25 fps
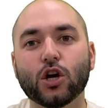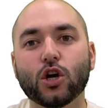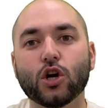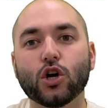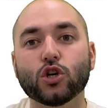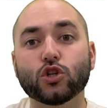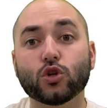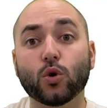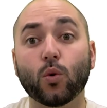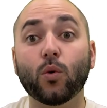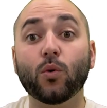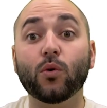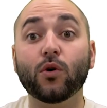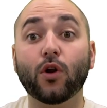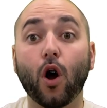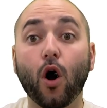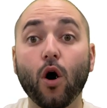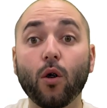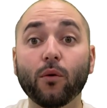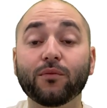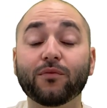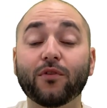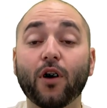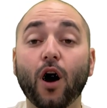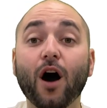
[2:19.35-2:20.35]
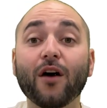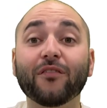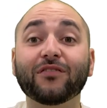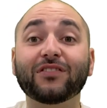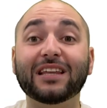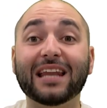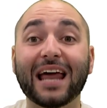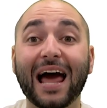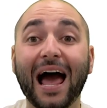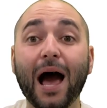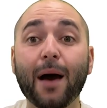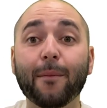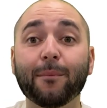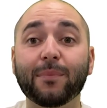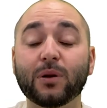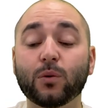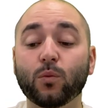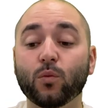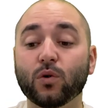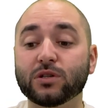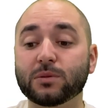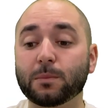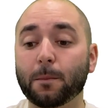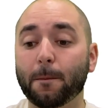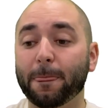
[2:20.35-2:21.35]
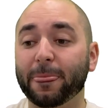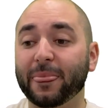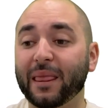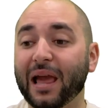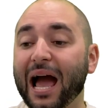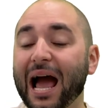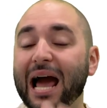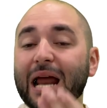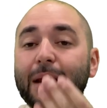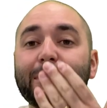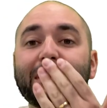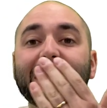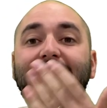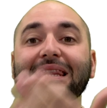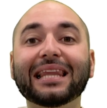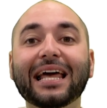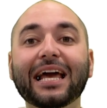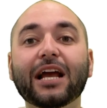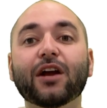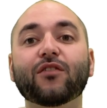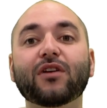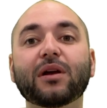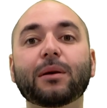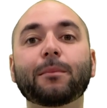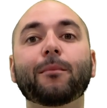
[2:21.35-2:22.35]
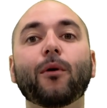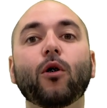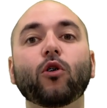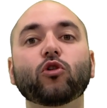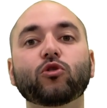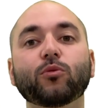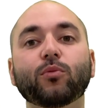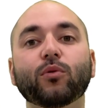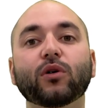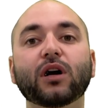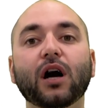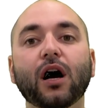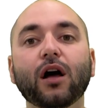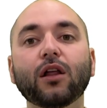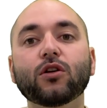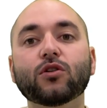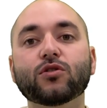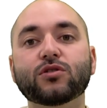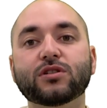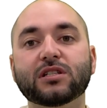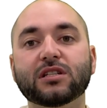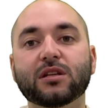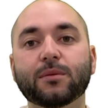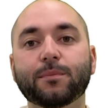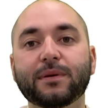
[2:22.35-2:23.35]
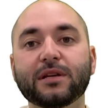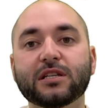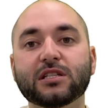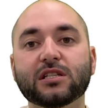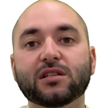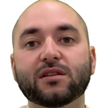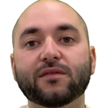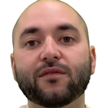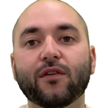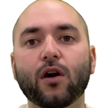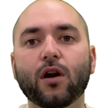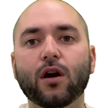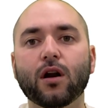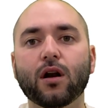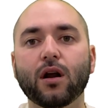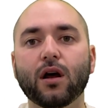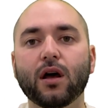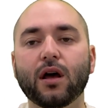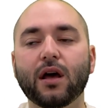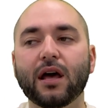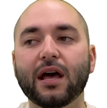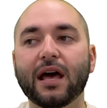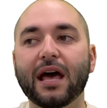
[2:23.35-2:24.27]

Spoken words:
So what would often happen was I'd be layering multiple colors into pieces of art,